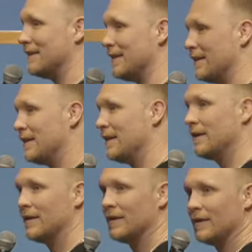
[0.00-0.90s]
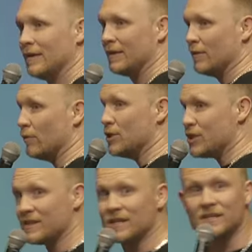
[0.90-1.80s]
Yeah. When
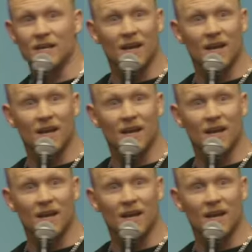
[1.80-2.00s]
Jesus